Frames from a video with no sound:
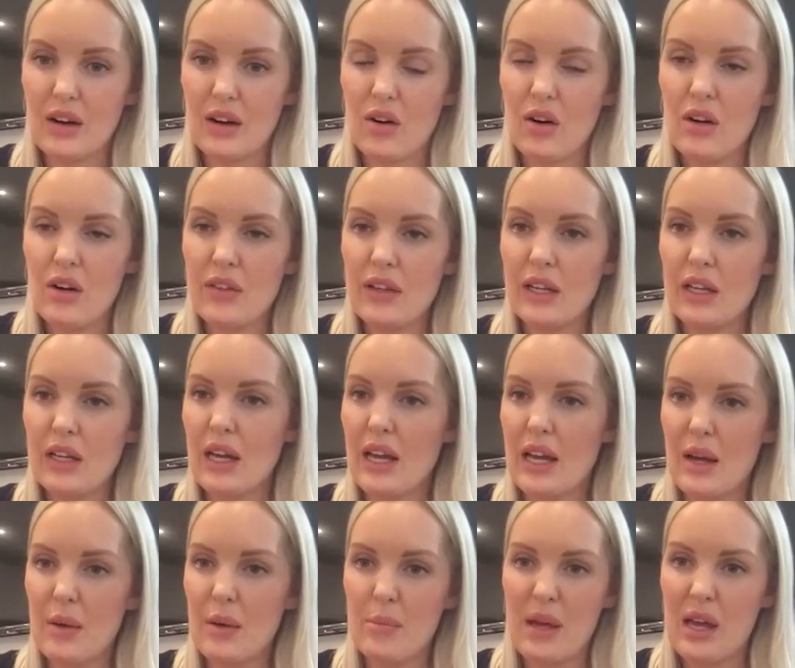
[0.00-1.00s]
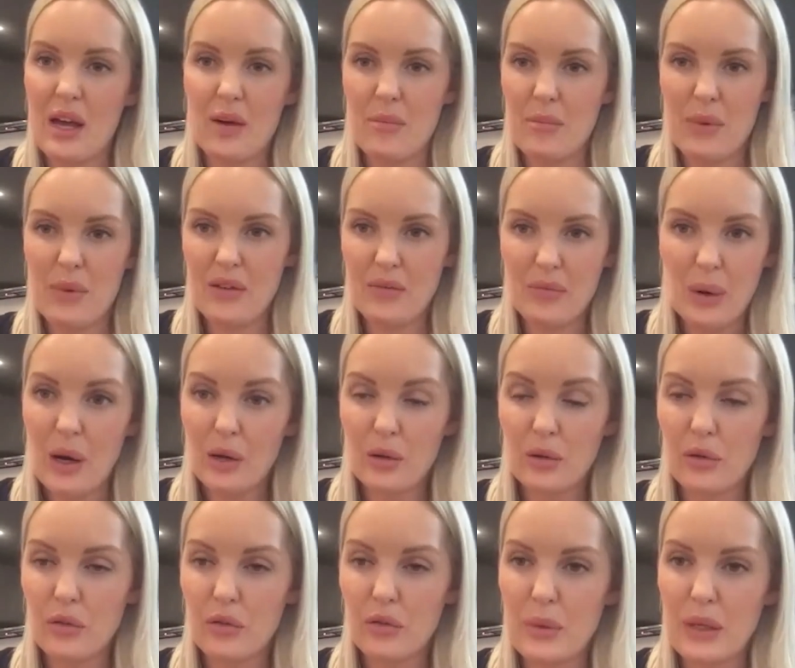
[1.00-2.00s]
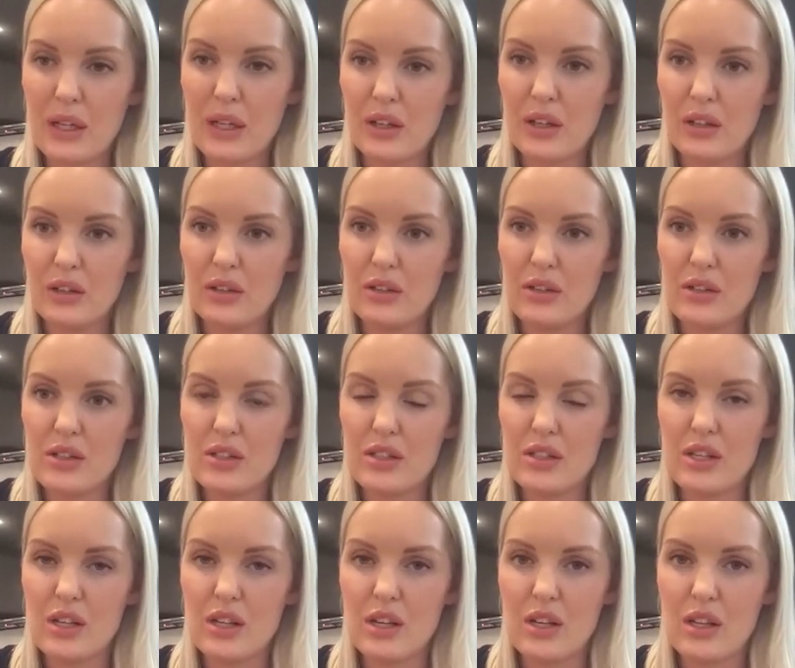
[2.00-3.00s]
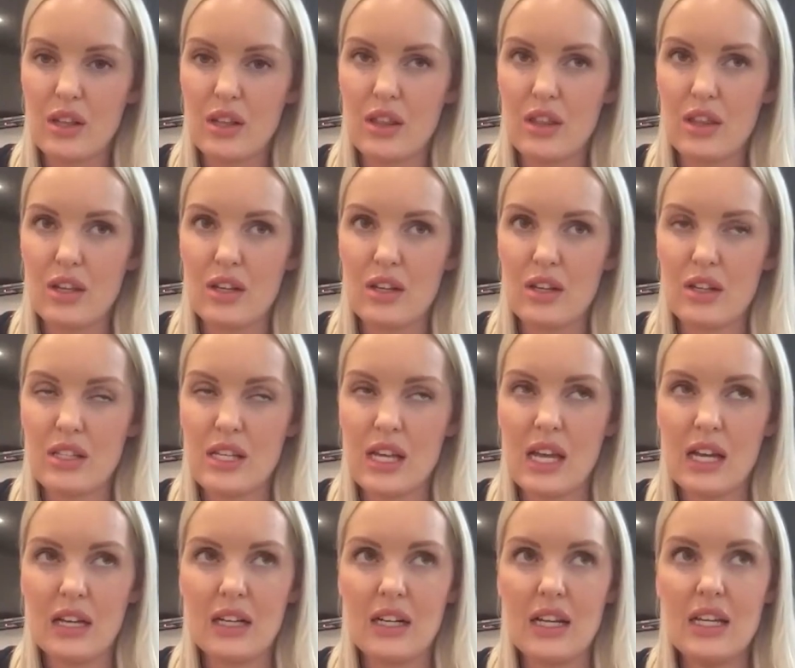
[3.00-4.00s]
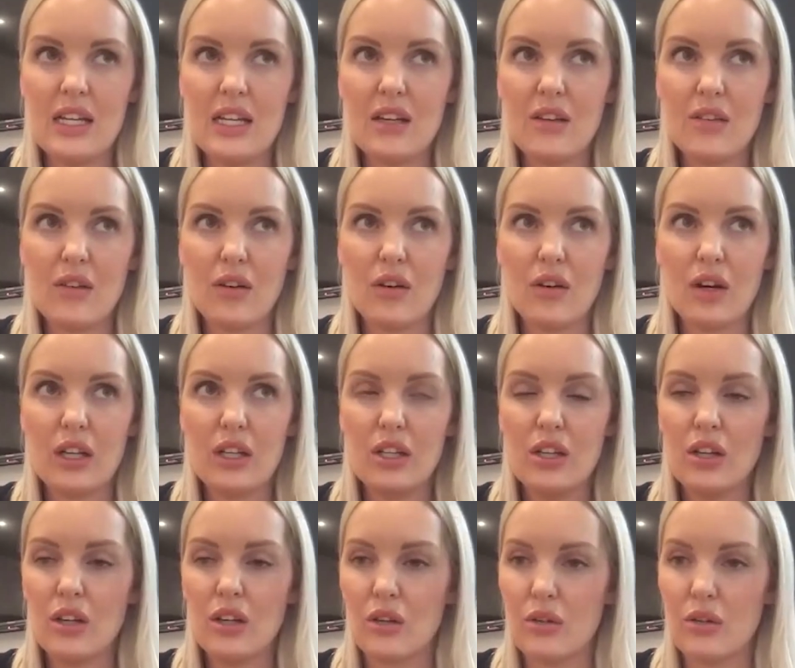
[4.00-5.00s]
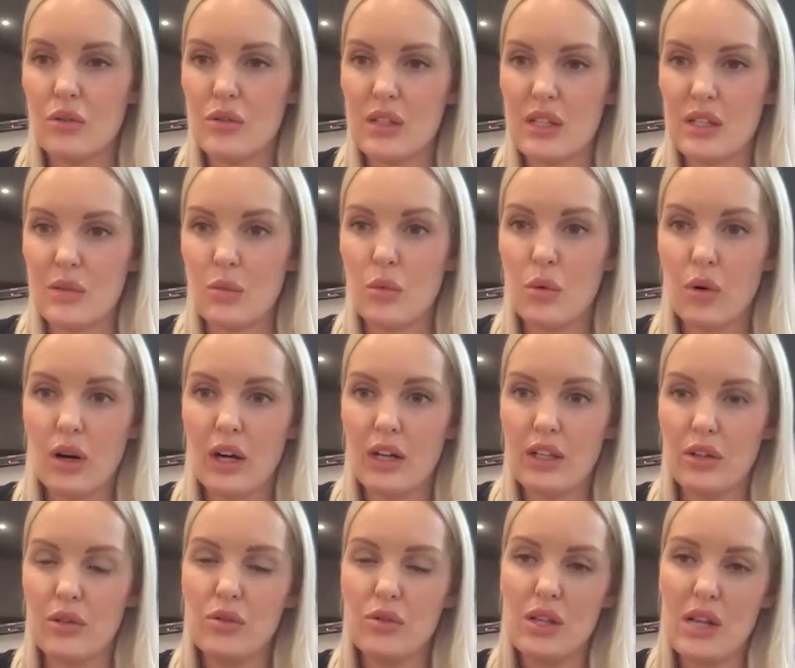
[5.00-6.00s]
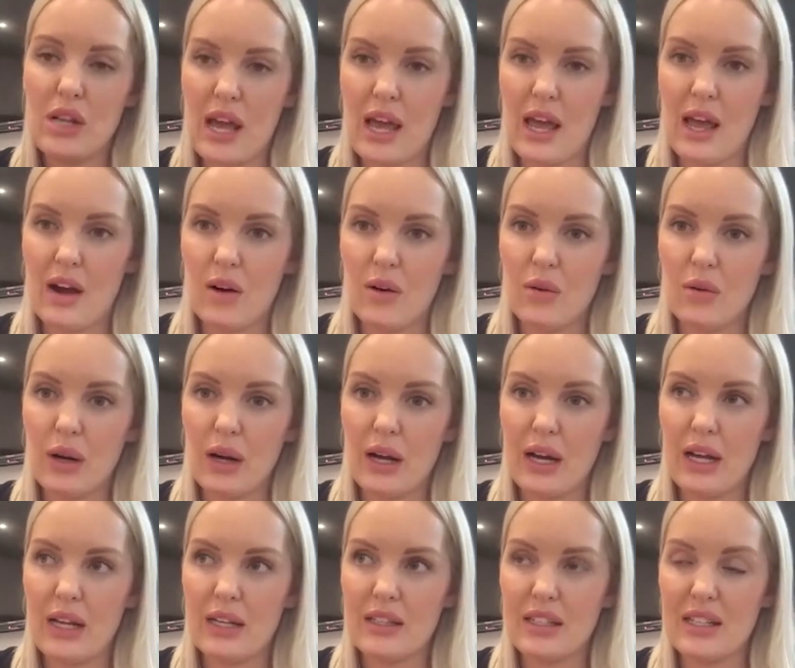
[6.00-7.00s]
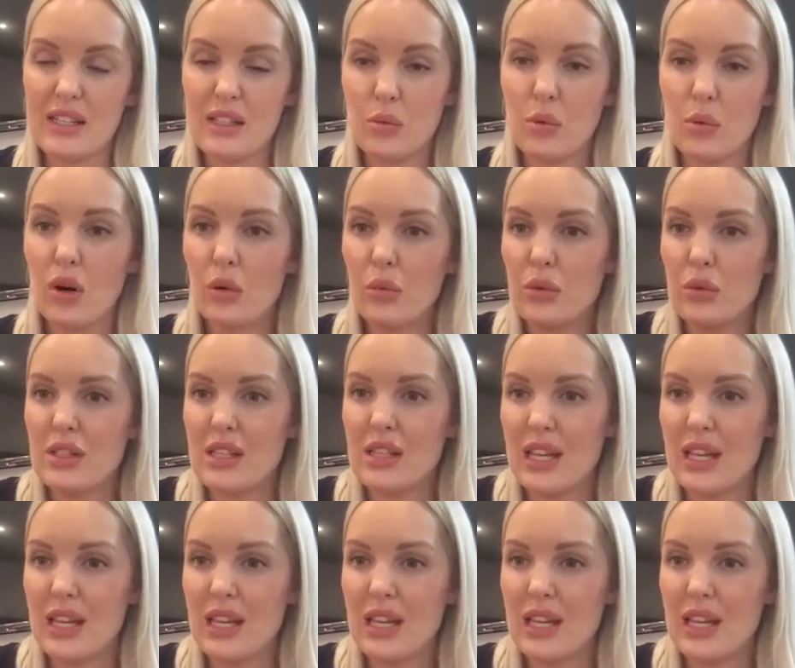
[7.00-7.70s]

I think a bit of both, because the technique that I use is what I use now, and it's what I would